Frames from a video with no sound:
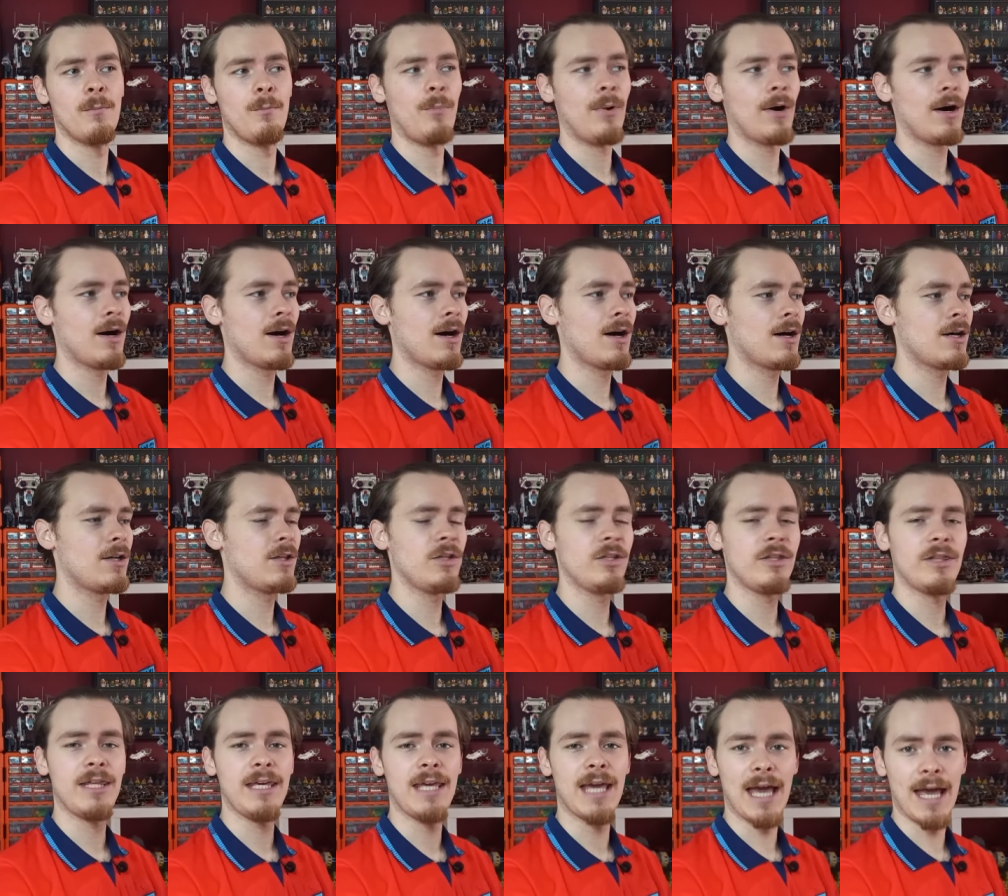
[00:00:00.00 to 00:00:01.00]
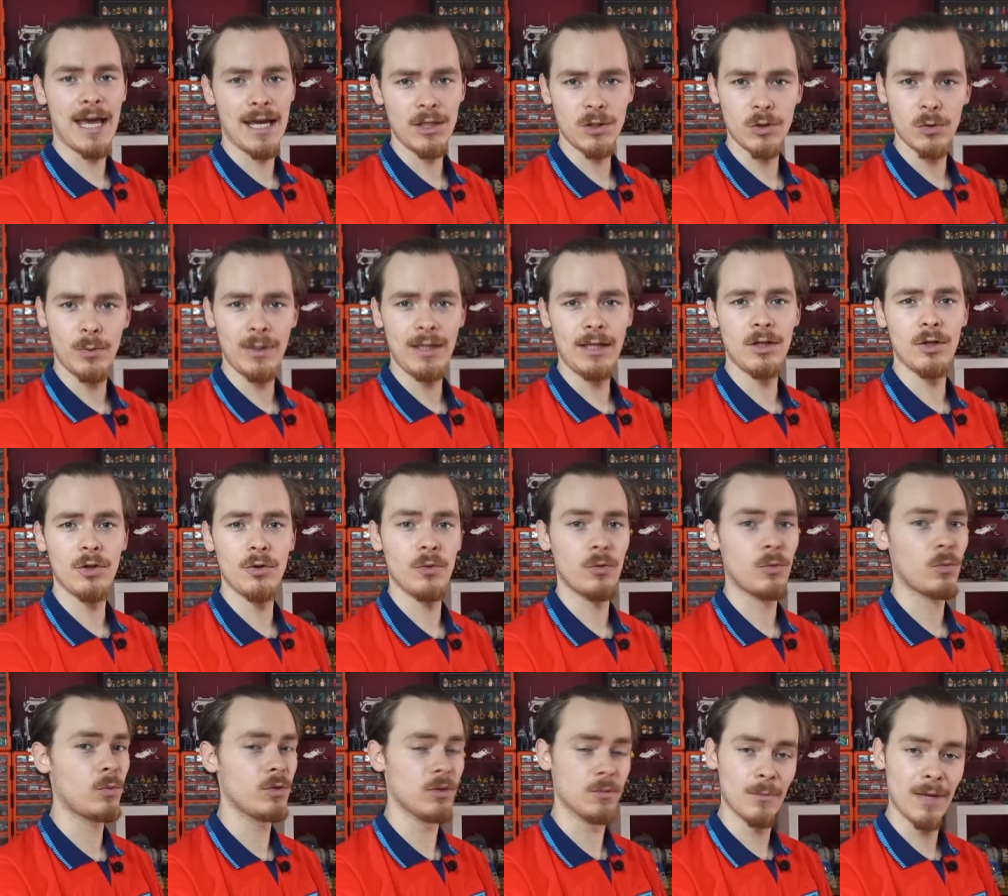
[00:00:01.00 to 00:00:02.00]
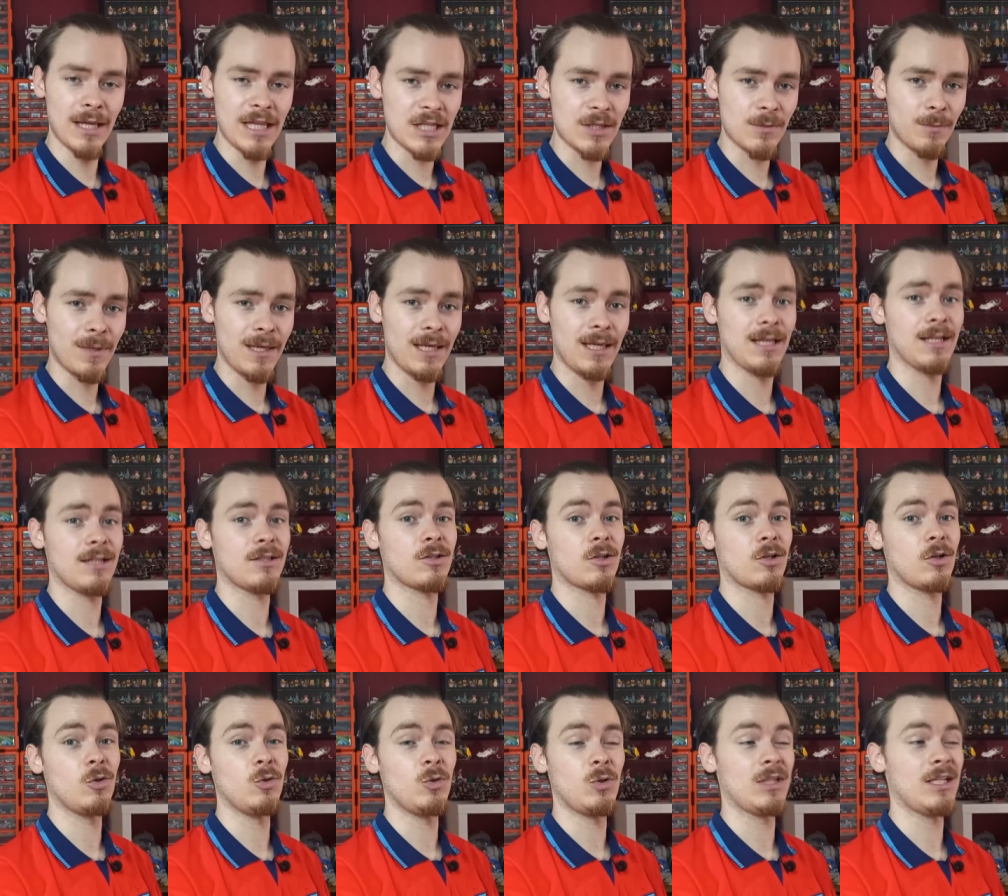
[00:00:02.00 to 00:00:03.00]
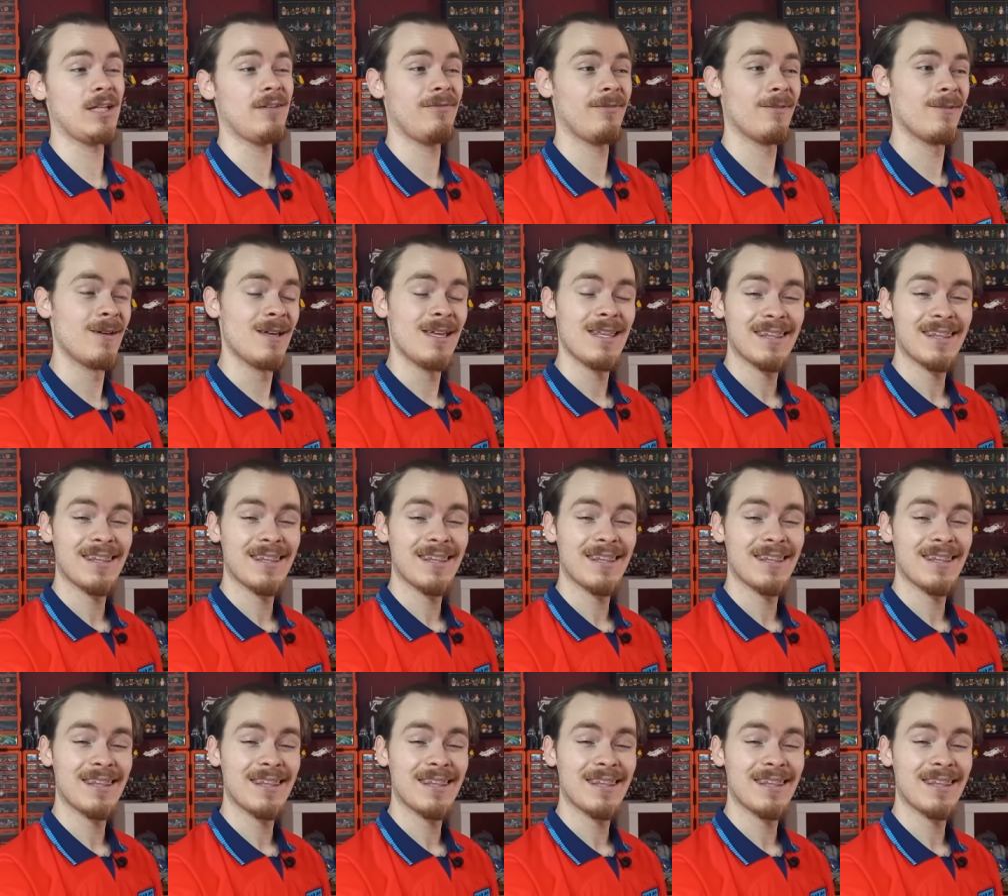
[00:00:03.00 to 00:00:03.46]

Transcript: But the X-Wing Luke was meant to be exclusive.